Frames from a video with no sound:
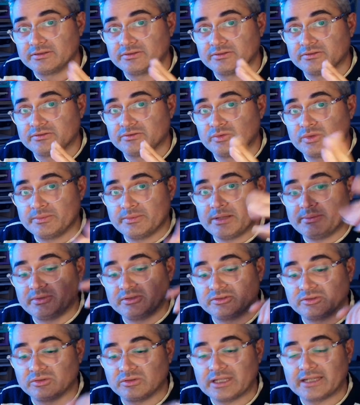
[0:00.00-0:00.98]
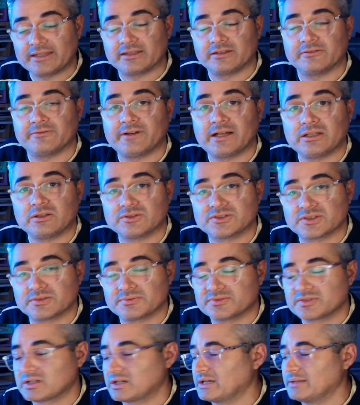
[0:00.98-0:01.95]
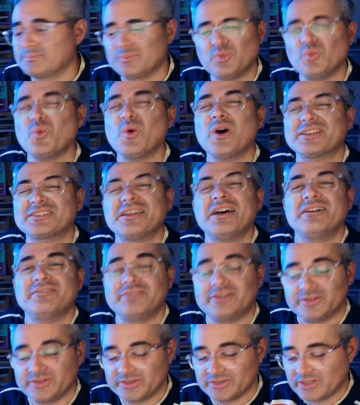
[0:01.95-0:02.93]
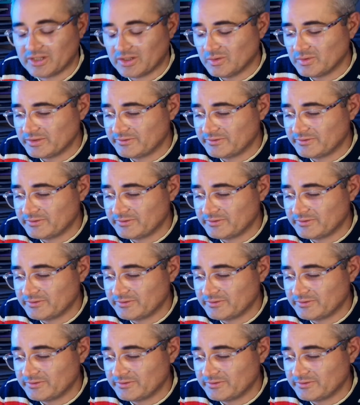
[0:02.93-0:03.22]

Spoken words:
remember to like and follow, subscribe, whatever, you know.